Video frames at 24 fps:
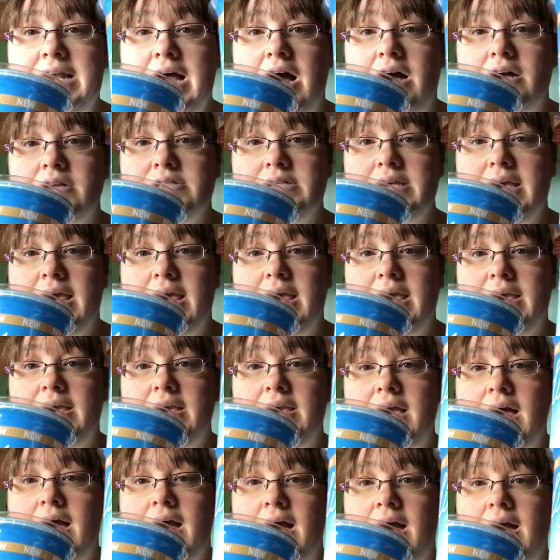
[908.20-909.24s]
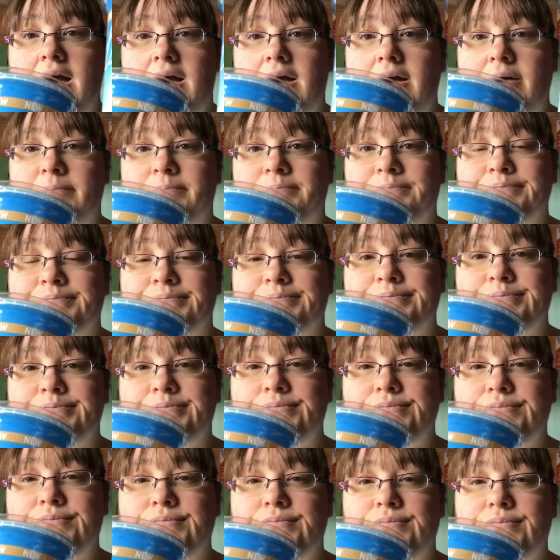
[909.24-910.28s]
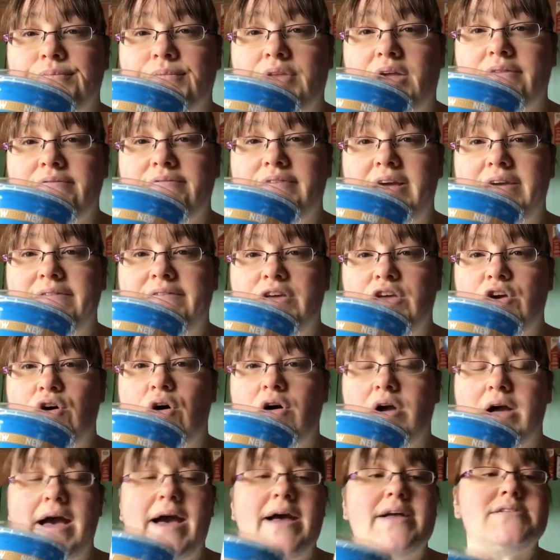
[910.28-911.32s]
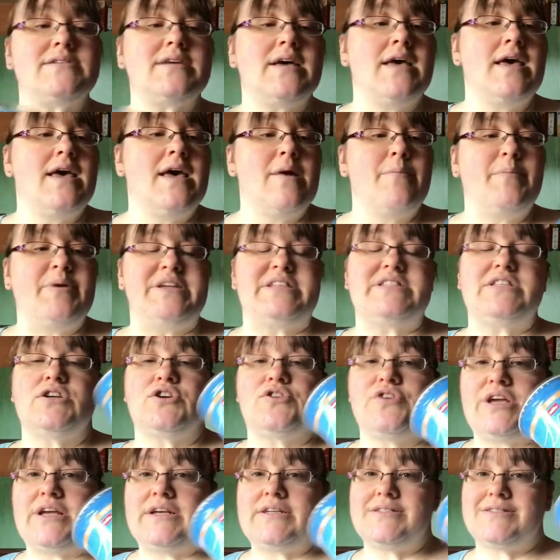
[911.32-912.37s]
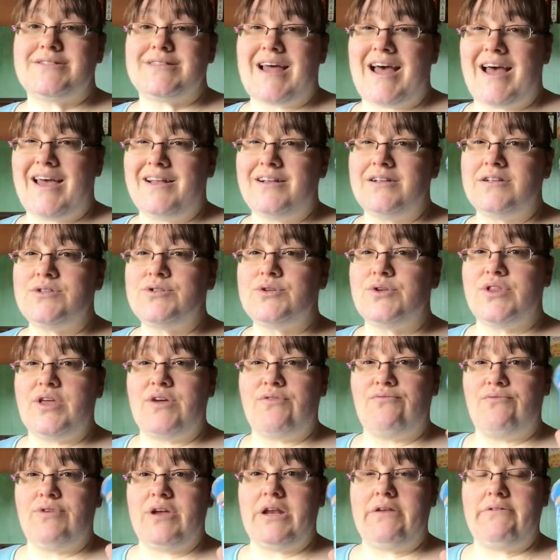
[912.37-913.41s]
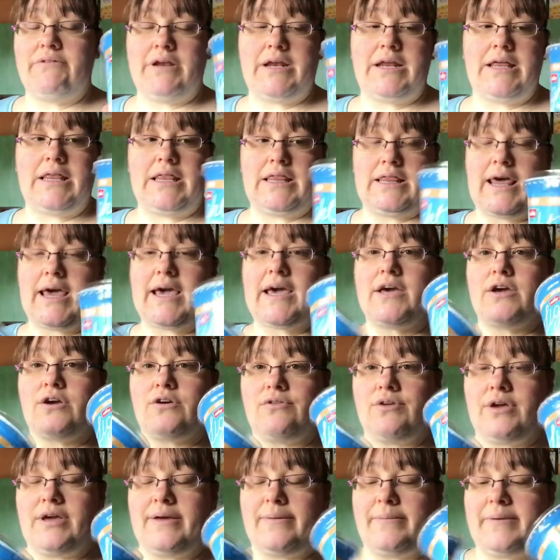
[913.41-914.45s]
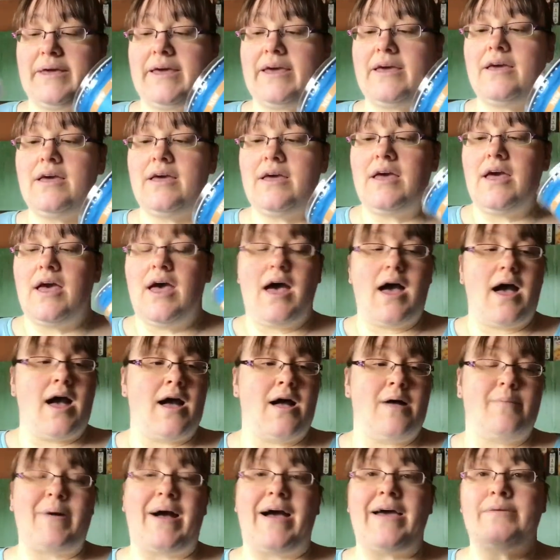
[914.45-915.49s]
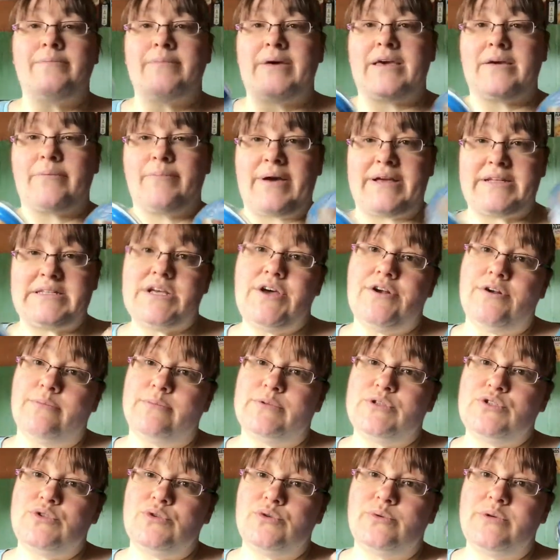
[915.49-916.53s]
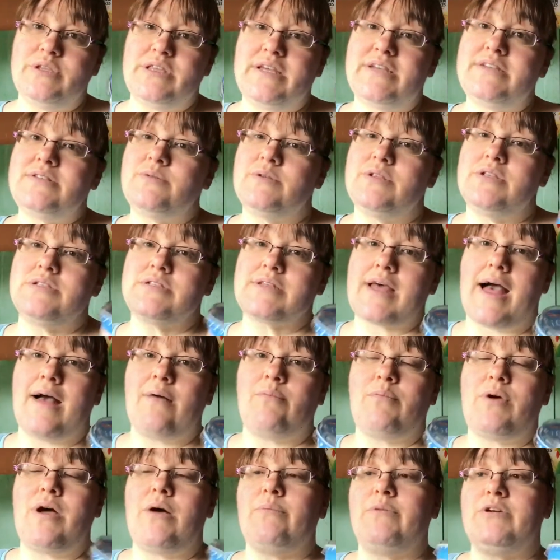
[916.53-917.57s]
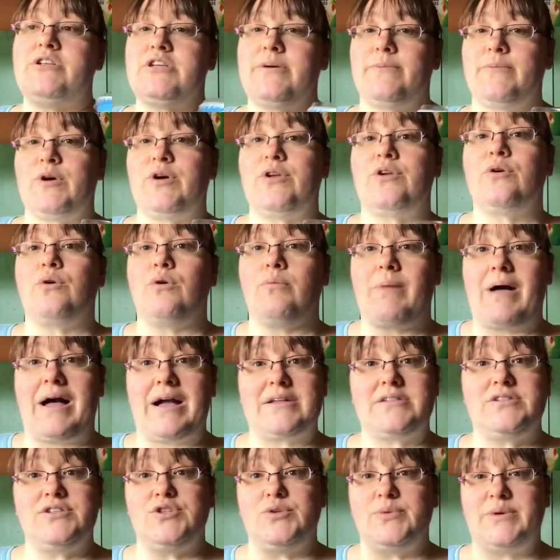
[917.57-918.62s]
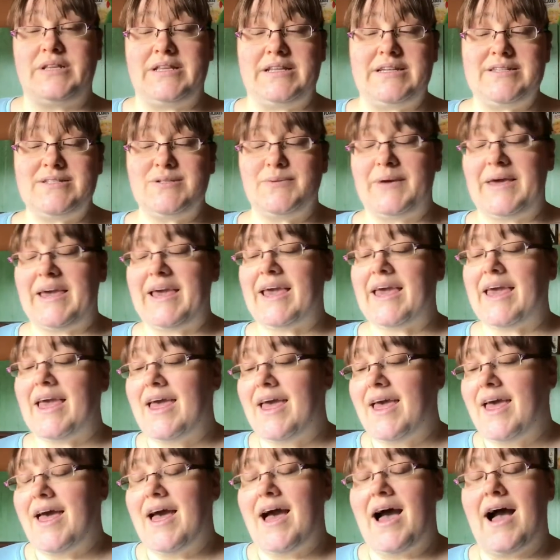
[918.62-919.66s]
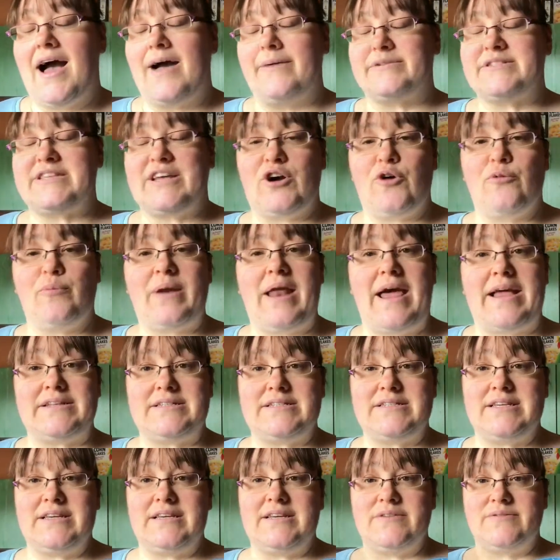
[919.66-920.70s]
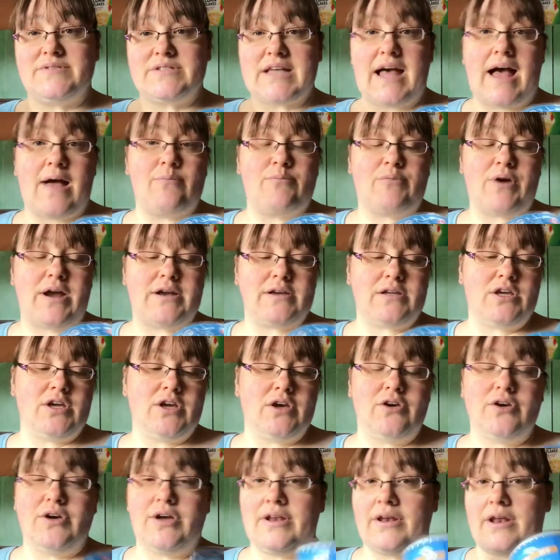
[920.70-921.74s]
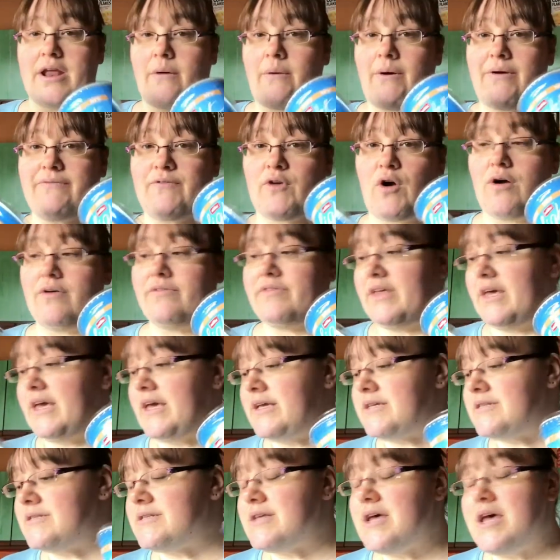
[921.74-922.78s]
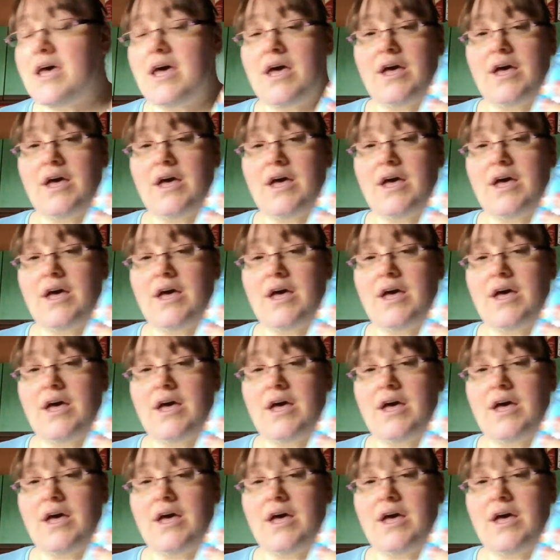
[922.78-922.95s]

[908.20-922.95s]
Latte flavour yogurt, but it's the Greek style, so they're really, really thick and creamy. I make my tiramisu with this, with the Scan Bran, which I'm going to go back to doing this week, because I got plenty of Scan Bran here, and now I've got these.